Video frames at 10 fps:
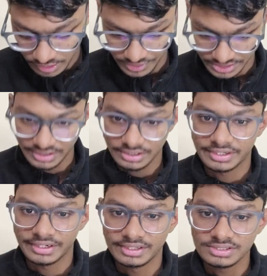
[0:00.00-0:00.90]
duration, right?
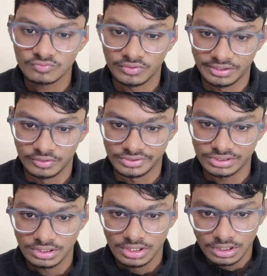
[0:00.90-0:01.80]
Training is 1 year
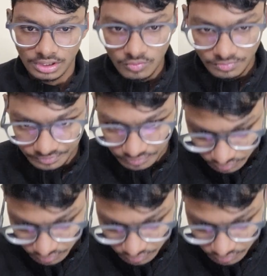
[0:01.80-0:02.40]
duration. Now,